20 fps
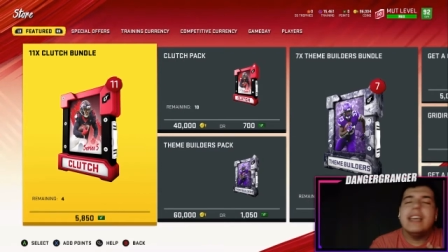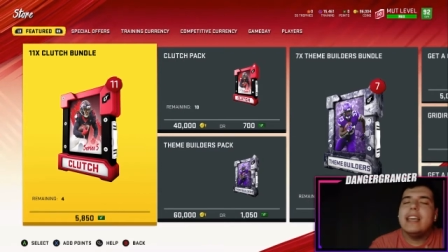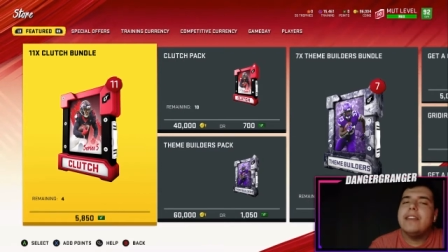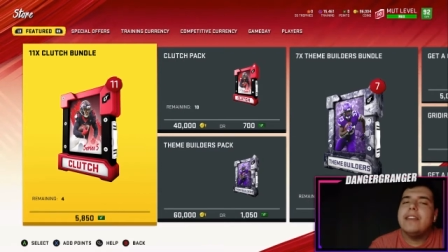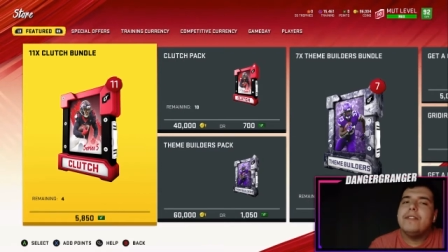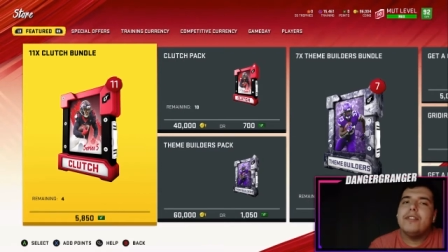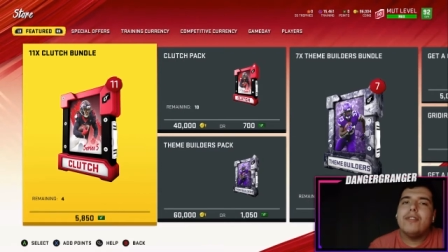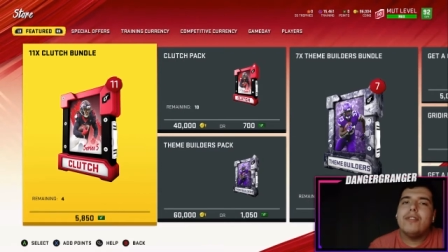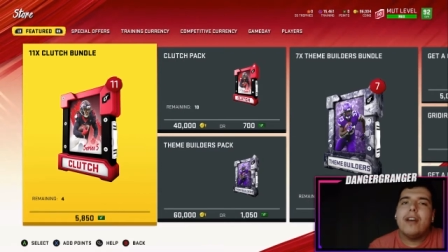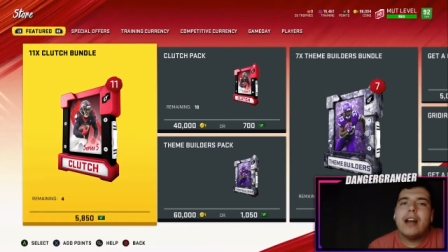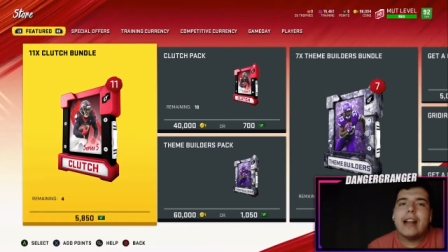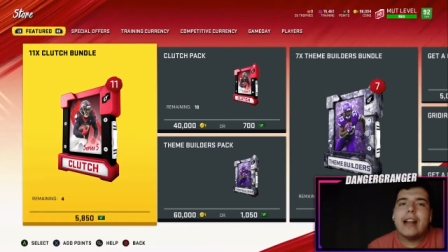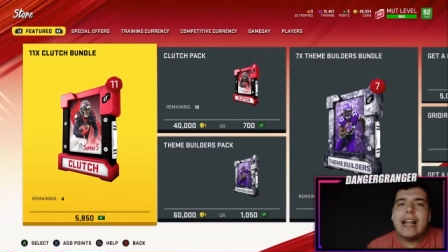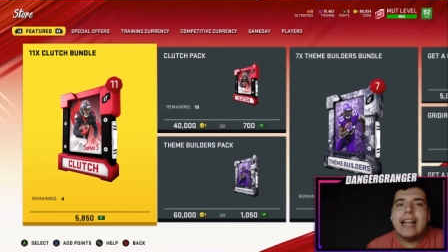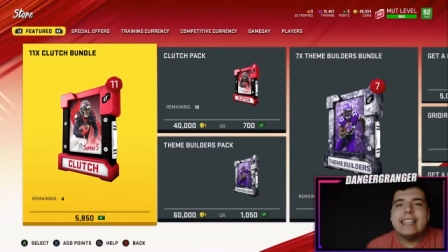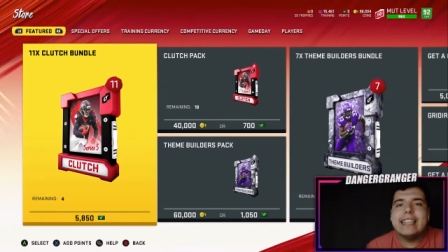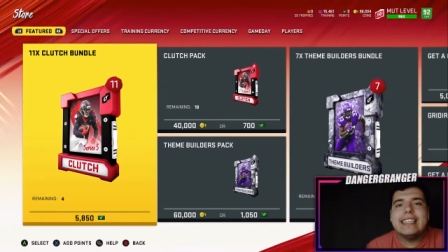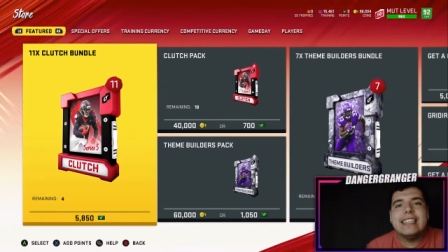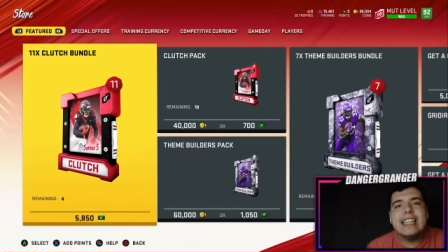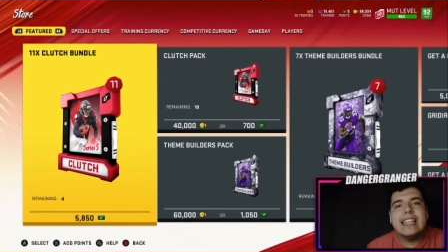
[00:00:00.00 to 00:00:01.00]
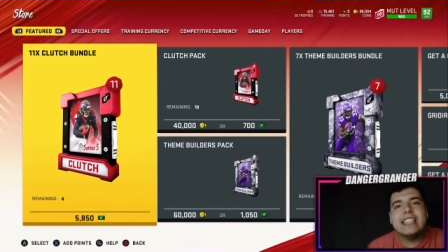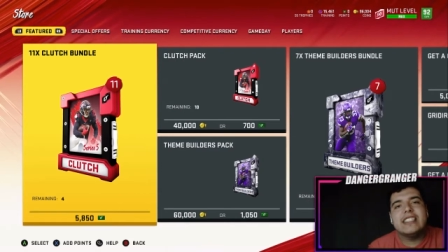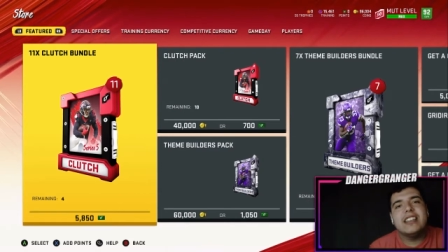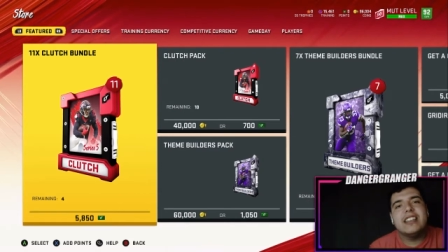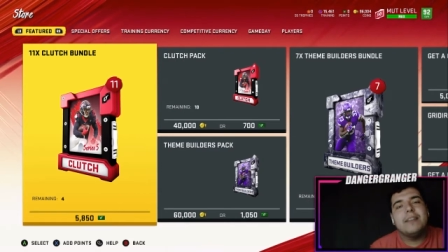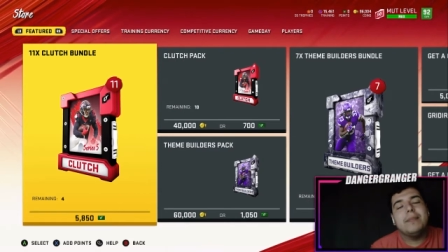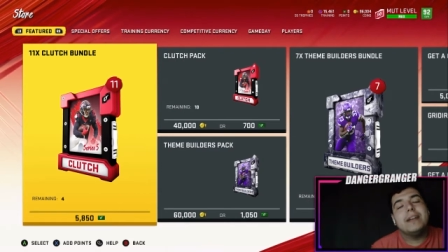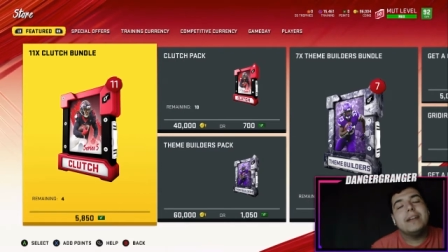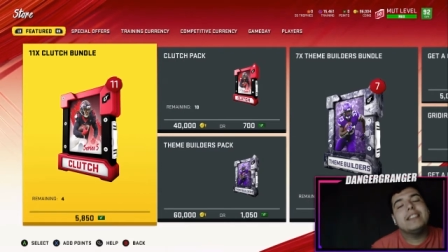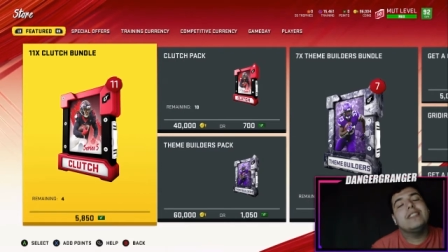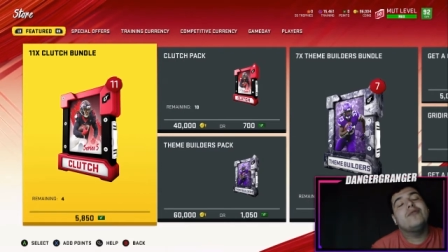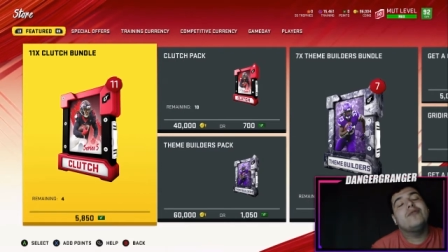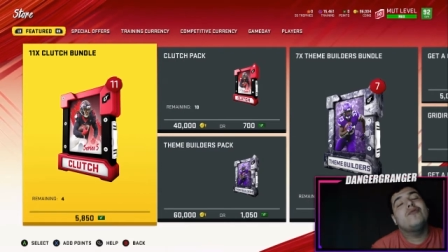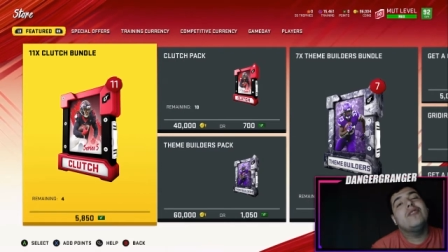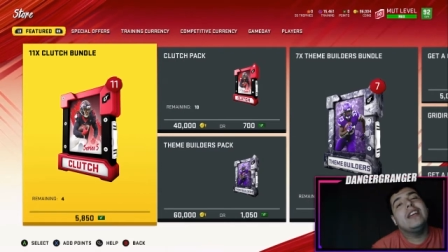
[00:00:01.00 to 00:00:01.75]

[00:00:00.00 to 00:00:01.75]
If you are, guys, hit that sub button.